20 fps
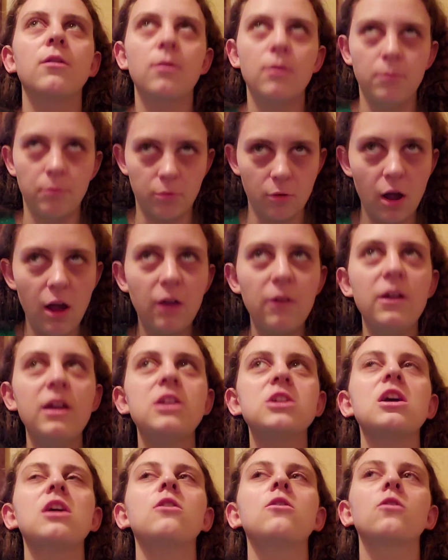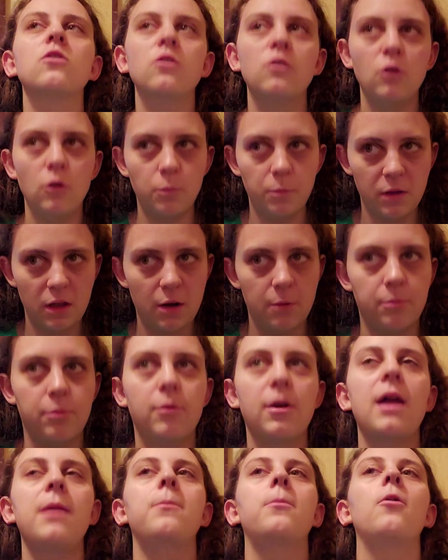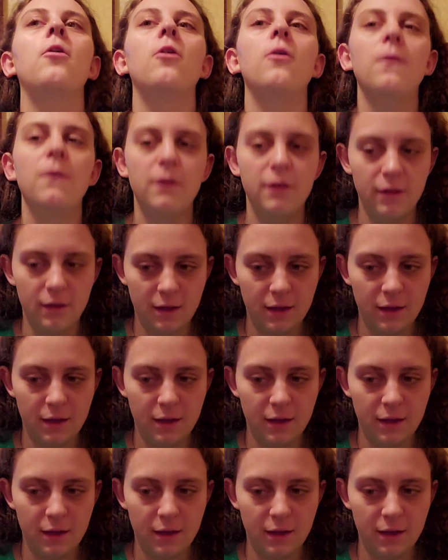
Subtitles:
broccoli cheddar soup in a bread bowl.